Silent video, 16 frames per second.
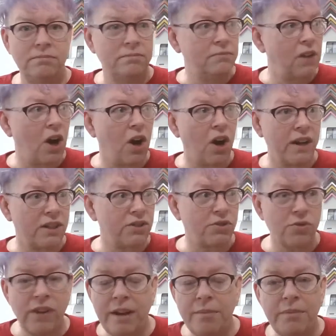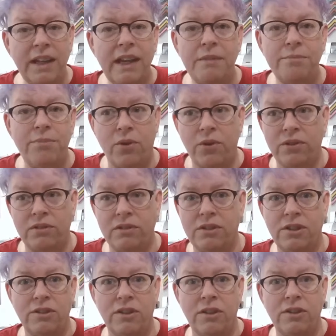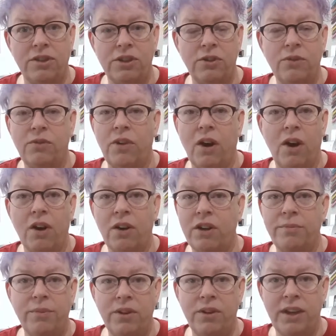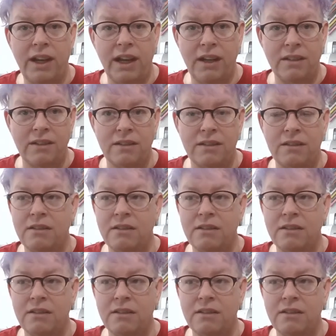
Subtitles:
are extremely important to our communities.